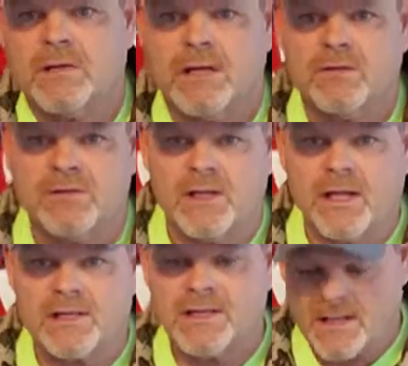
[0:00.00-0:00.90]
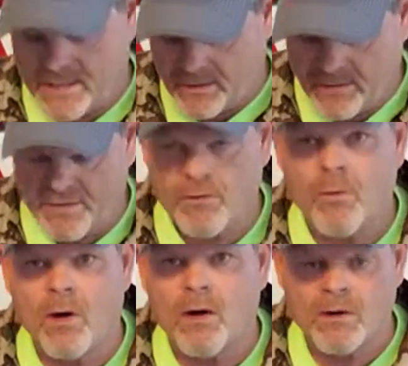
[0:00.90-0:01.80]
Nalgene. Like I said, I don't have a
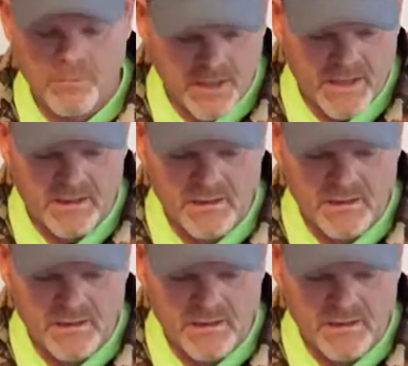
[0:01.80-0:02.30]
water bladder.